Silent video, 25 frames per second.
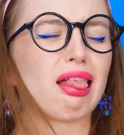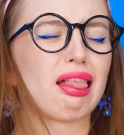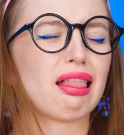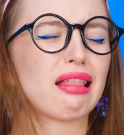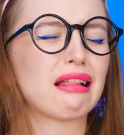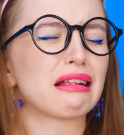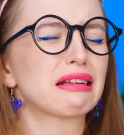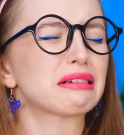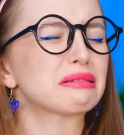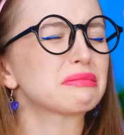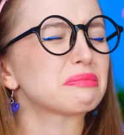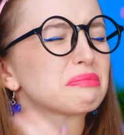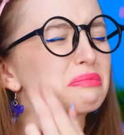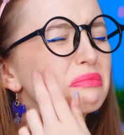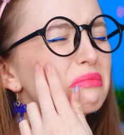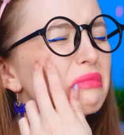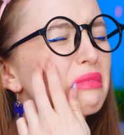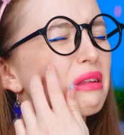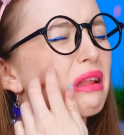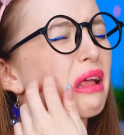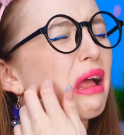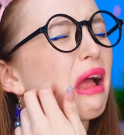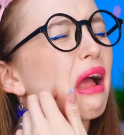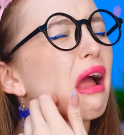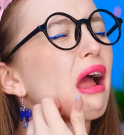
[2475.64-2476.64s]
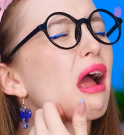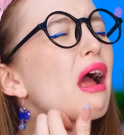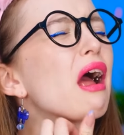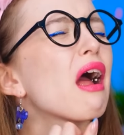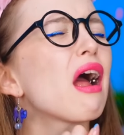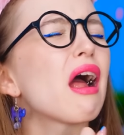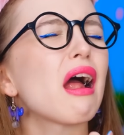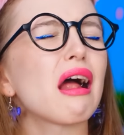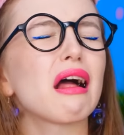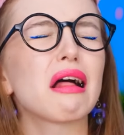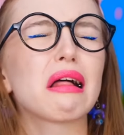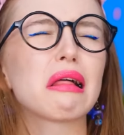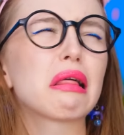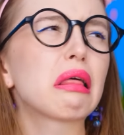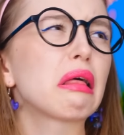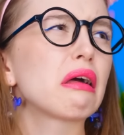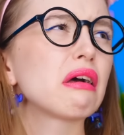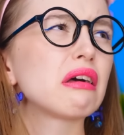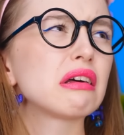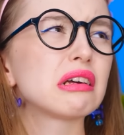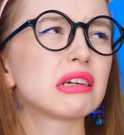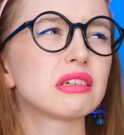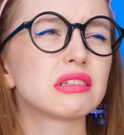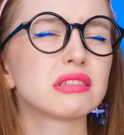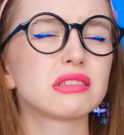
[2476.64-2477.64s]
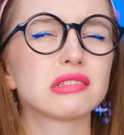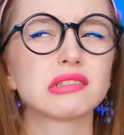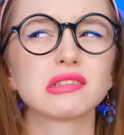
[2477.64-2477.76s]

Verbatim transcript: I don't know. Maybe this isn't